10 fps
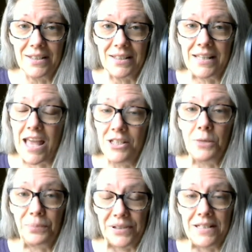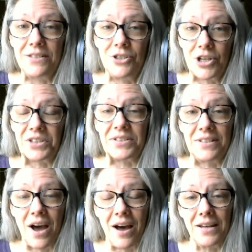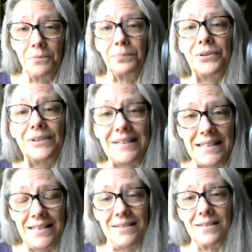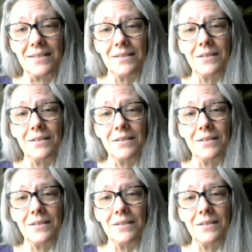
Can you please just not? Please